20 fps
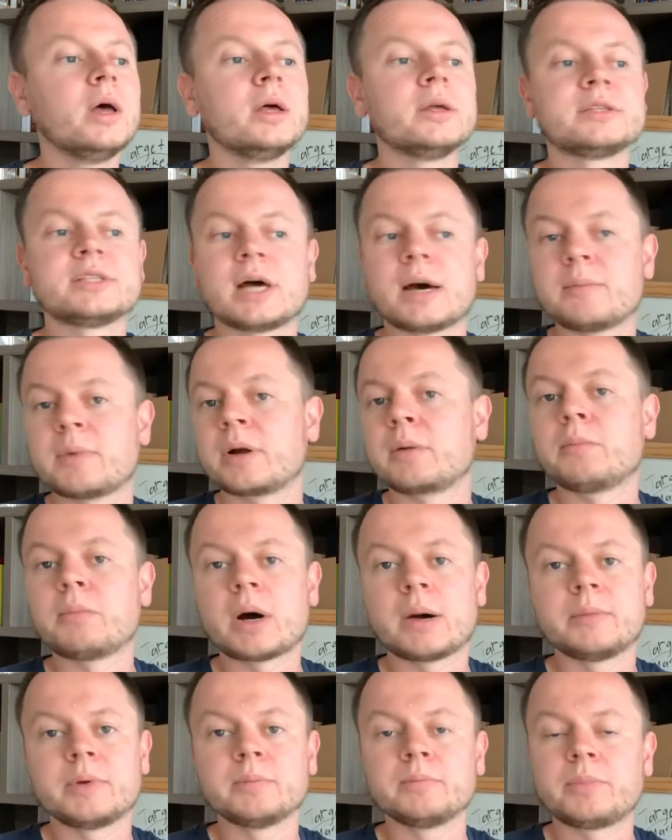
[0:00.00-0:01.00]
Some are
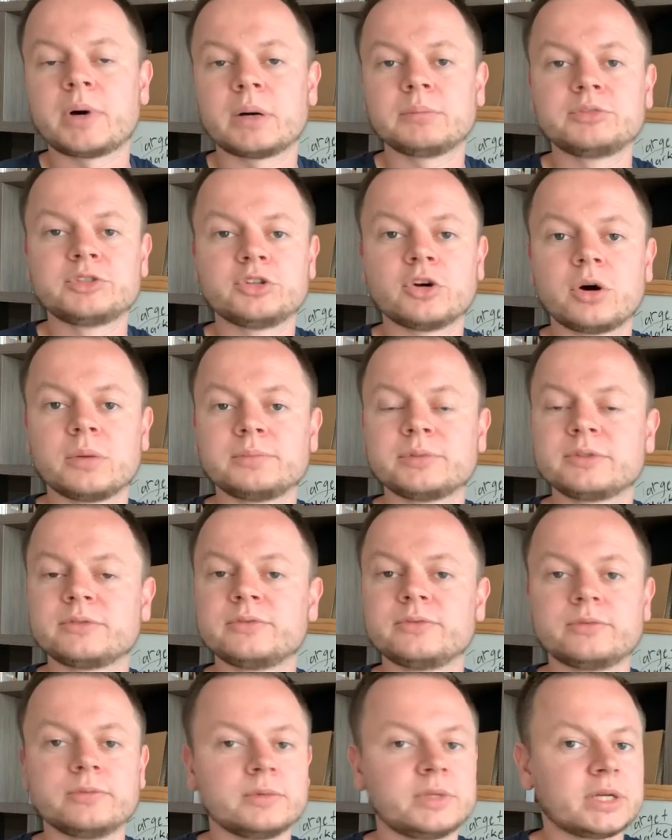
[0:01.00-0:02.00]
mom and pop shops
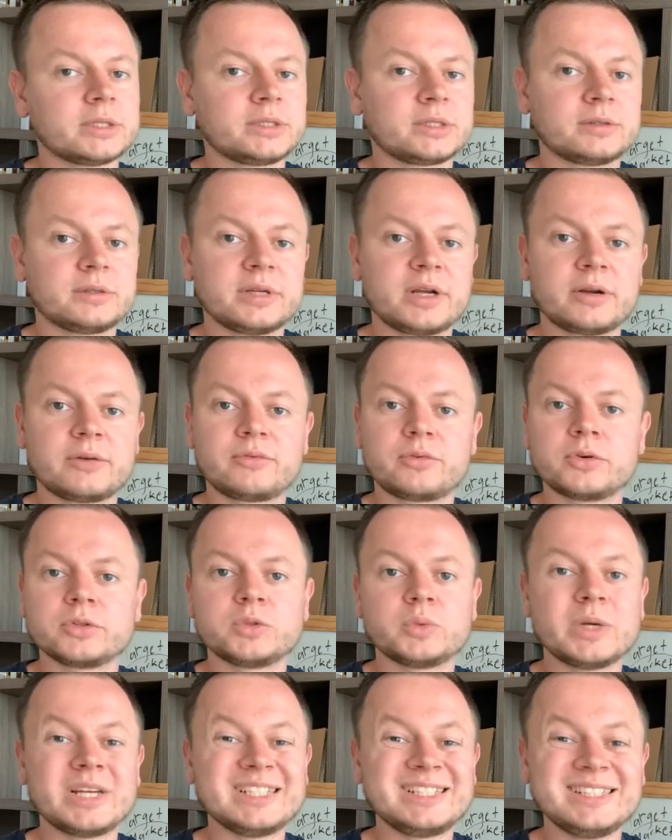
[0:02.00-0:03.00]
that are there for
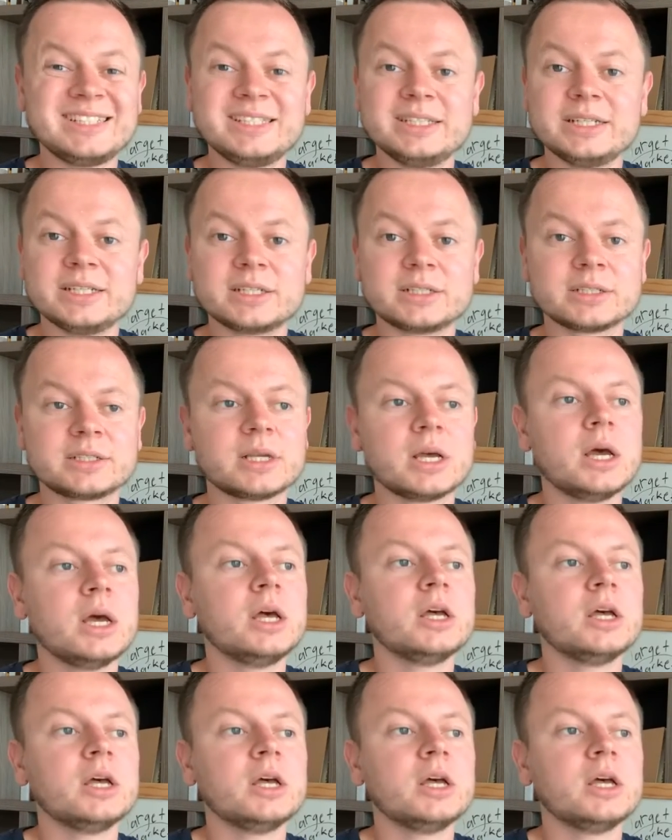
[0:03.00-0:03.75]
20 years.